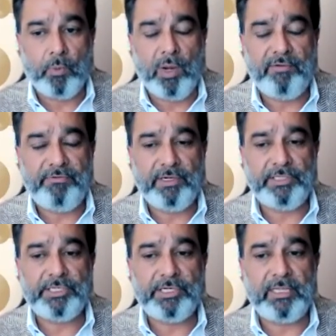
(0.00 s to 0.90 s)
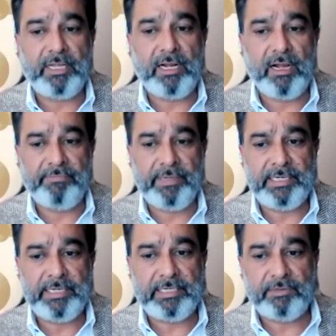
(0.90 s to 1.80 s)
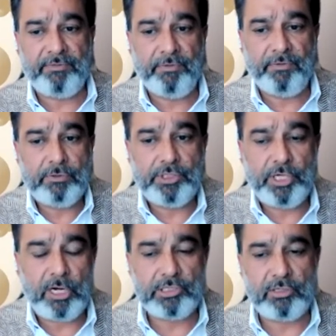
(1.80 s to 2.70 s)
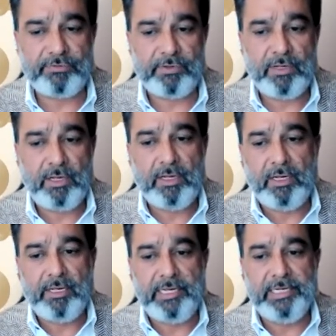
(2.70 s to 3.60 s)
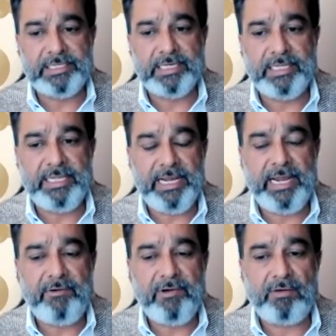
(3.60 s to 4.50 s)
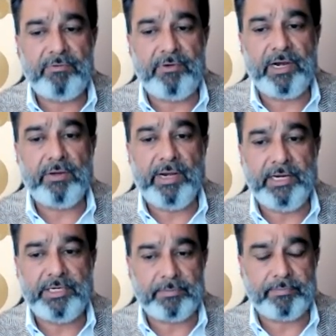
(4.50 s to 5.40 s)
One function that the government takes full charge of is the area of regulation